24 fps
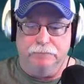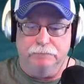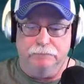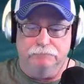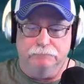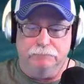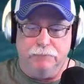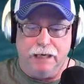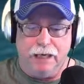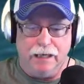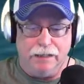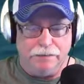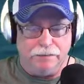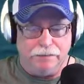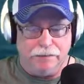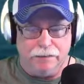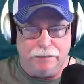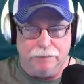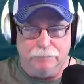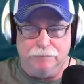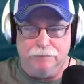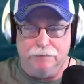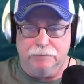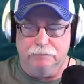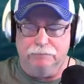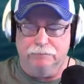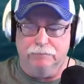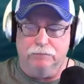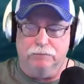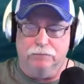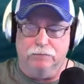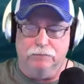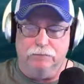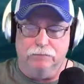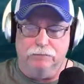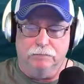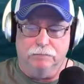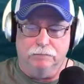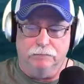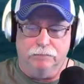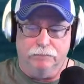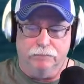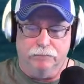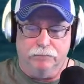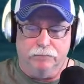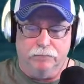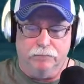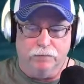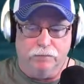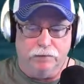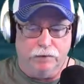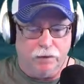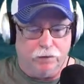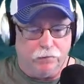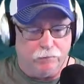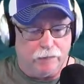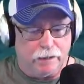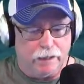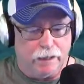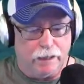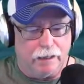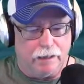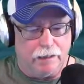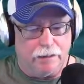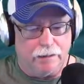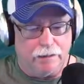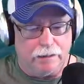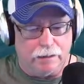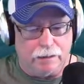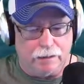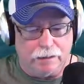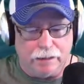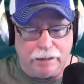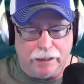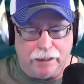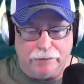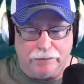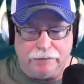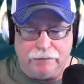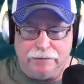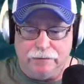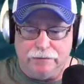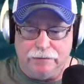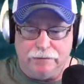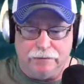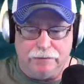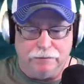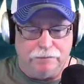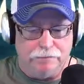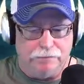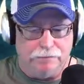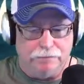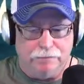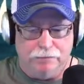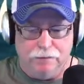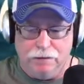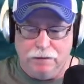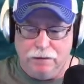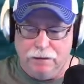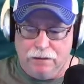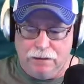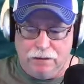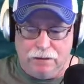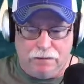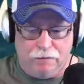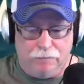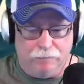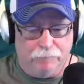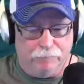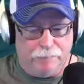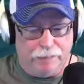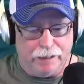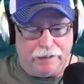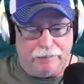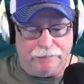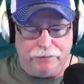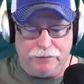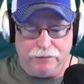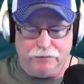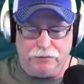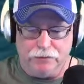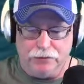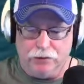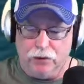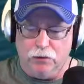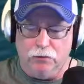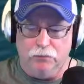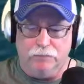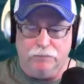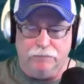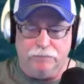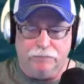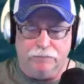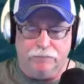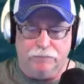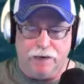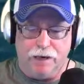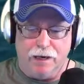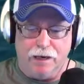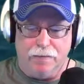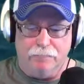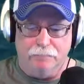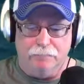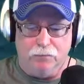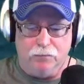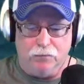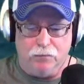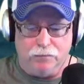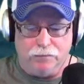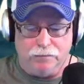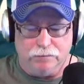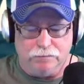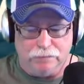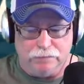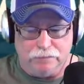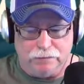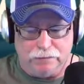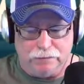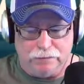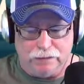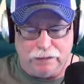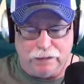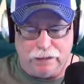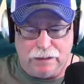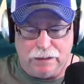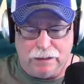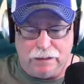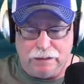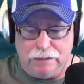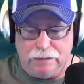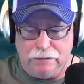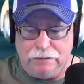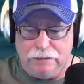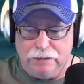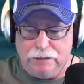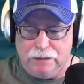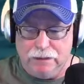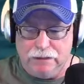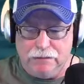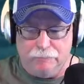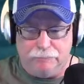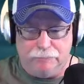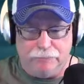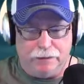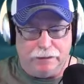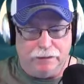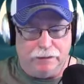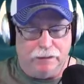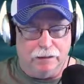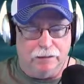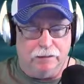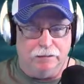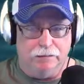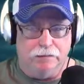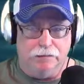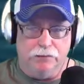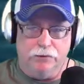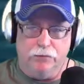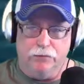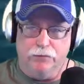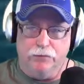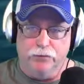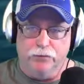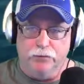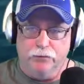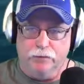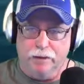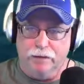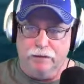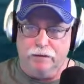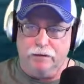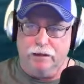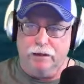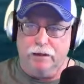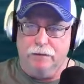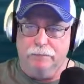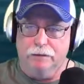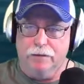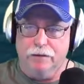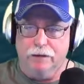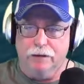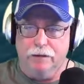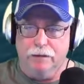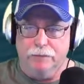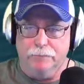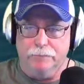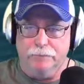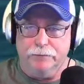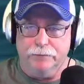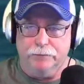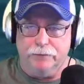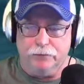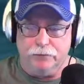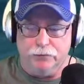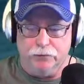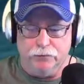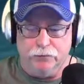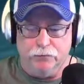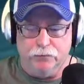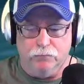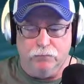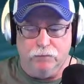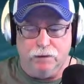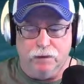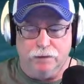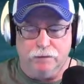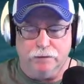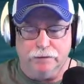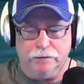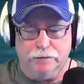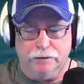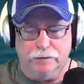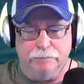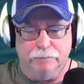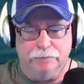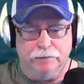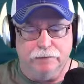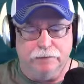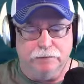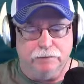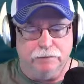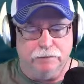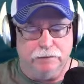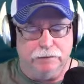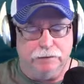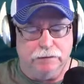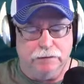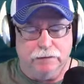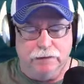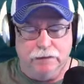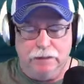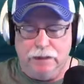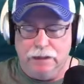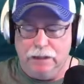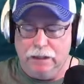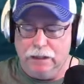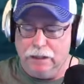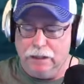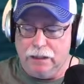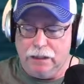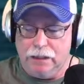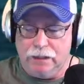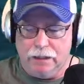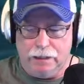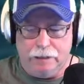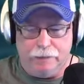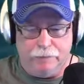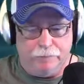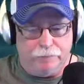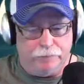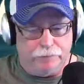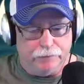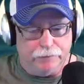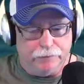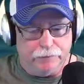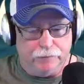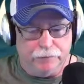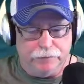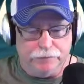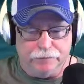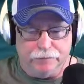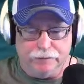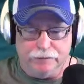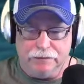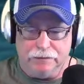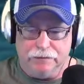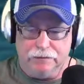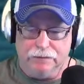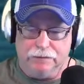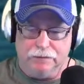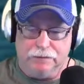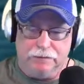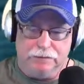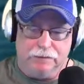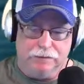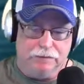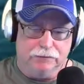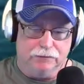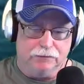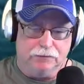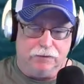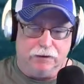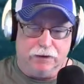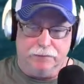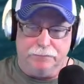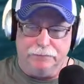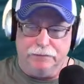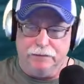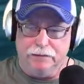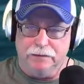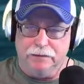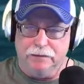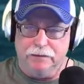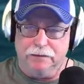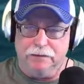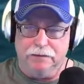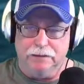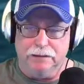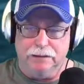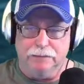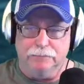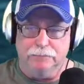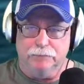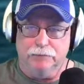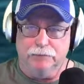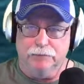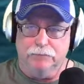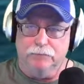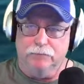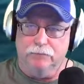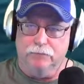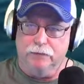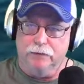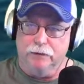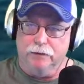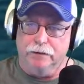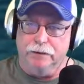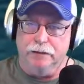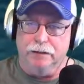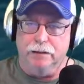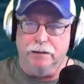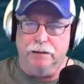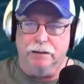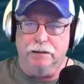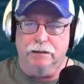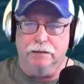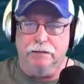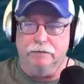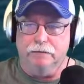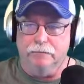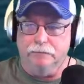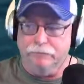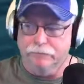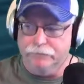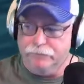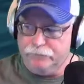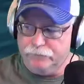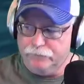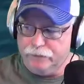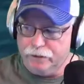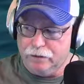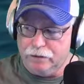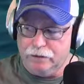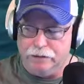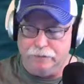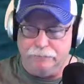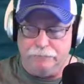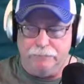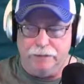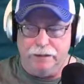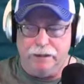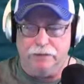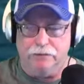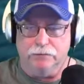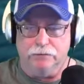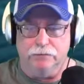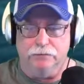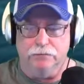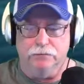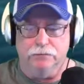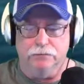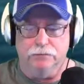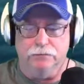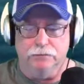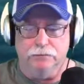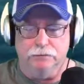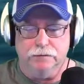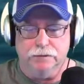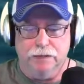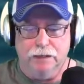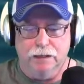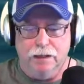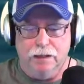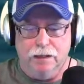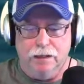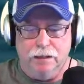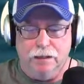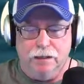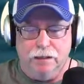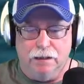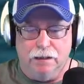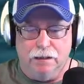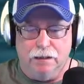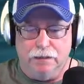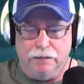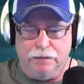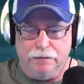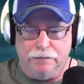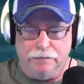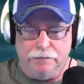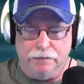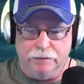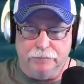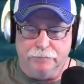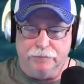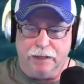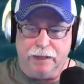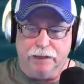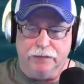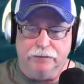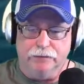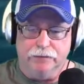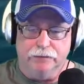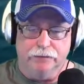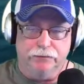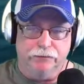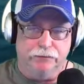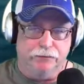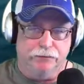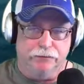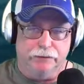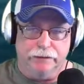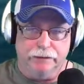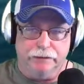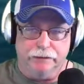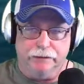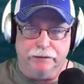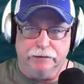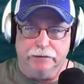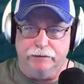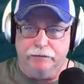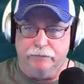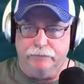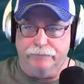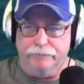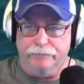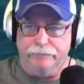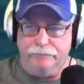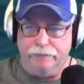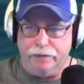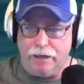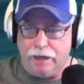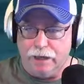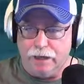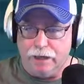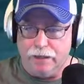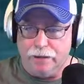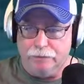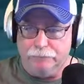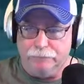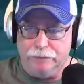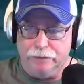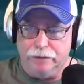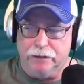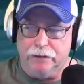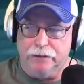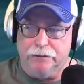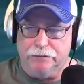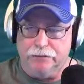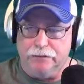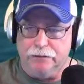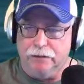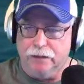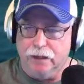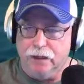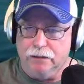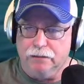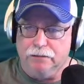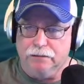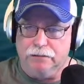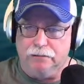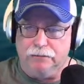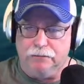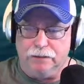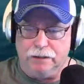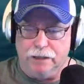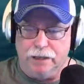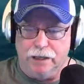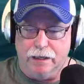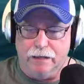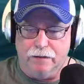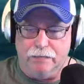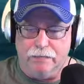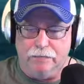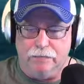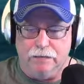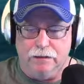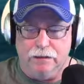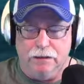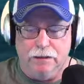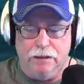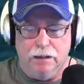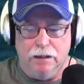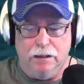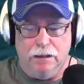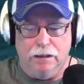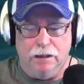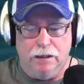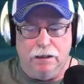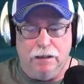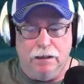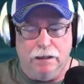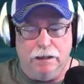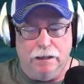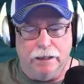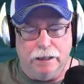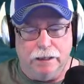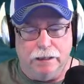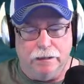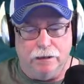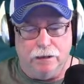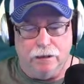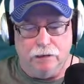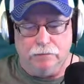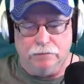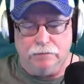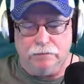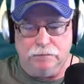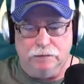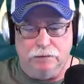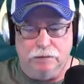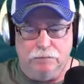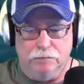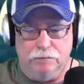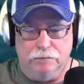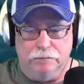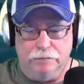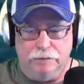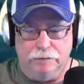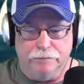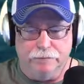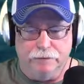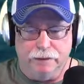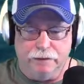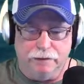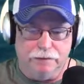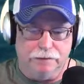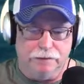of my tips for locating and catching these, these golden fried morsels, because, with the winter coming up and the cooler water temperatures, these crappie just seem to really get into fairly big schools. In some cases, they're easier to find because they're not so scattered. And also, I